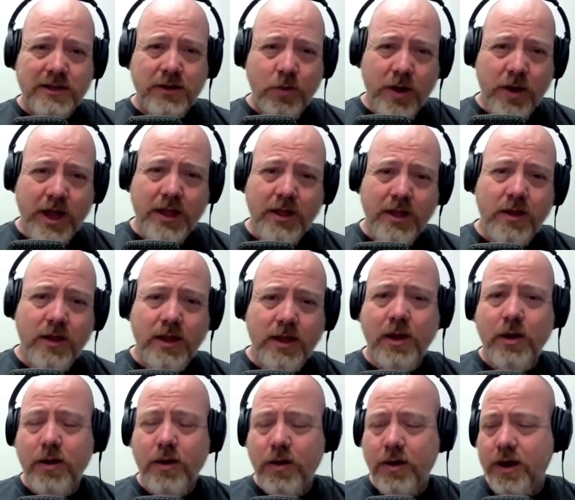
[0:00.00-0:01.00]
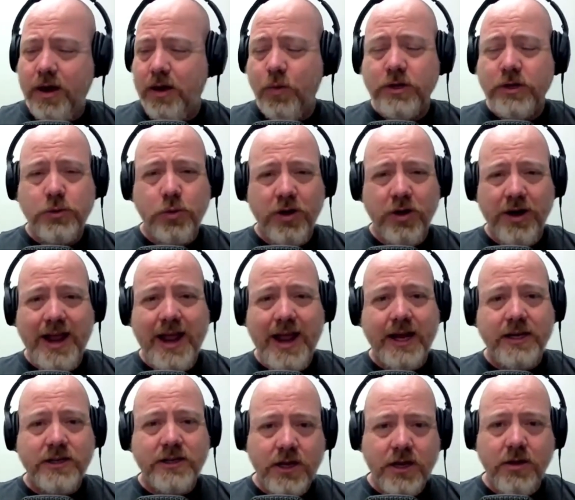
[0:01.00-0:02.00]
the way in, the, in which we're going to
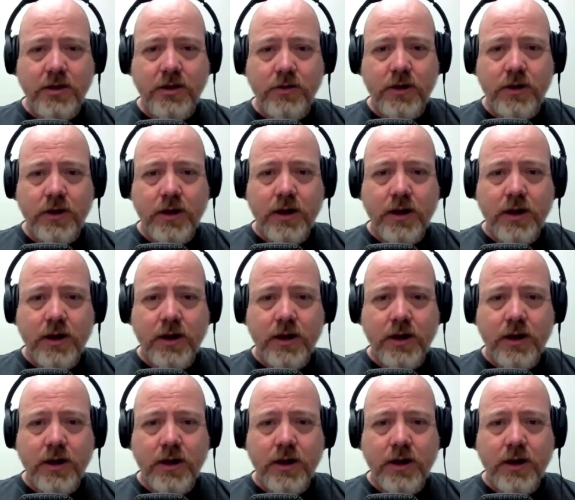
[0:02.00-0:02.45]
execute.